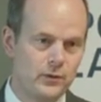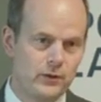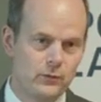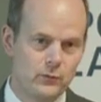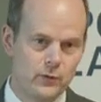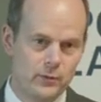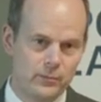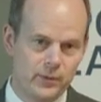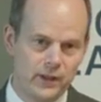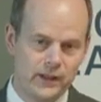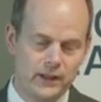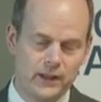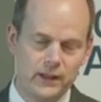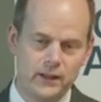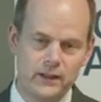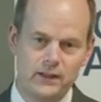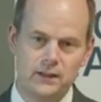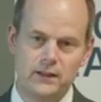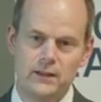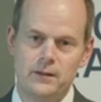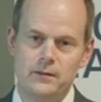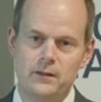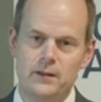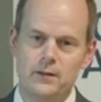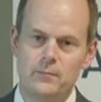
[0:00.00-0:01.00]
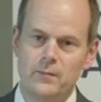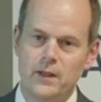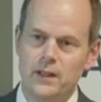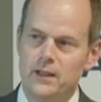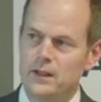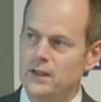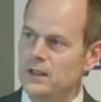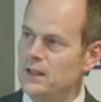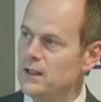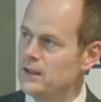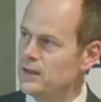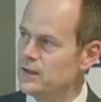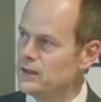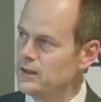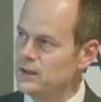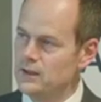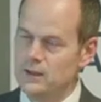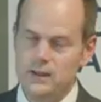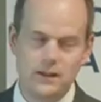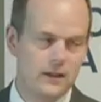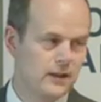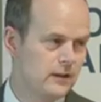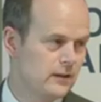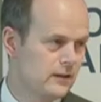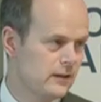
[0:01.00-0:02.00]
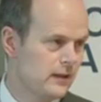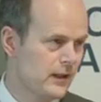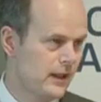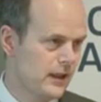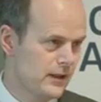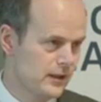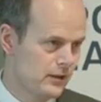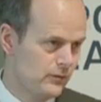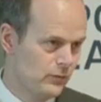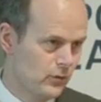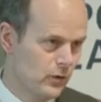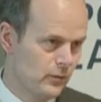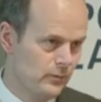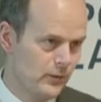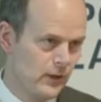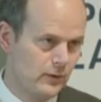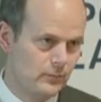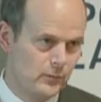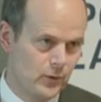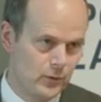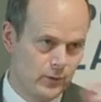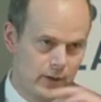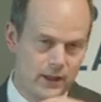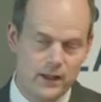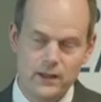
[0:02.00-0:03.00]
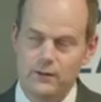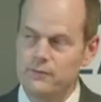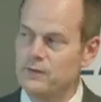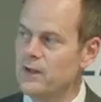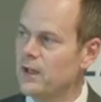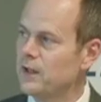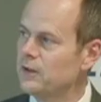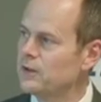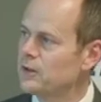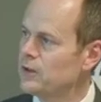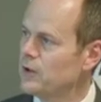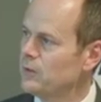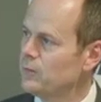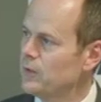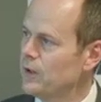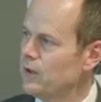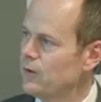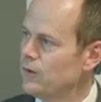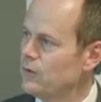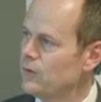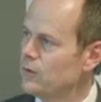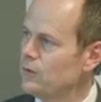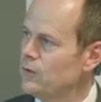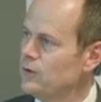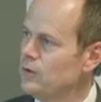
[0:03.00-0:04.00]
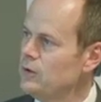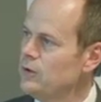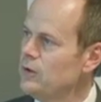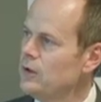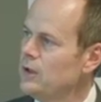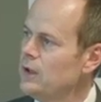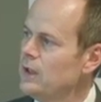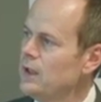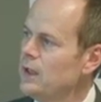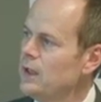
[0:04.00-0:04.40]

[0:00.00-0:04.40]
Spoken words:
we're bringing in the medications in text format, but we have that coming through.